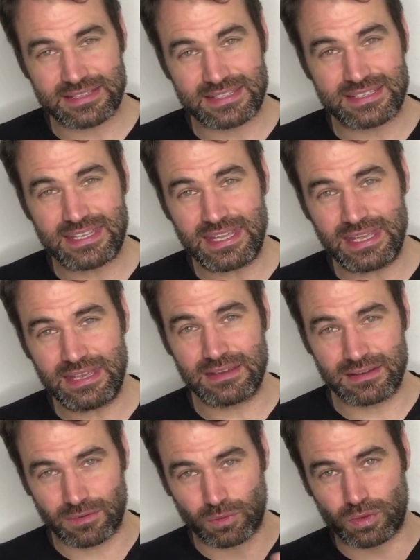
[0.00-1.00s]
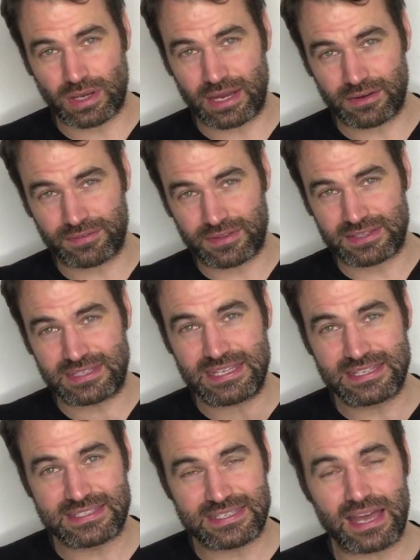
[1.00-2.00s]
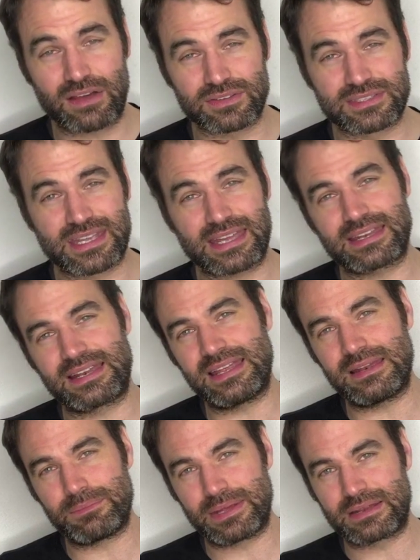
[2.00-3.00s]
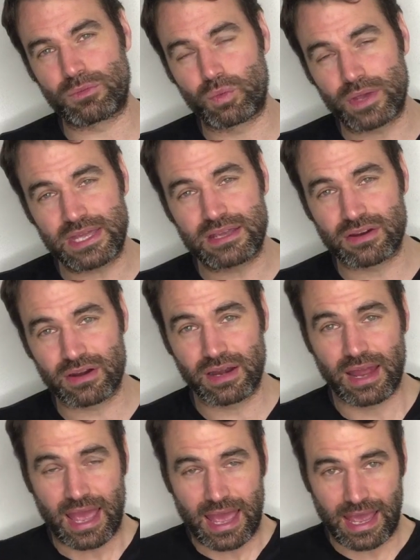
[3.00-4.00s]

the tea cells get a little bit weaker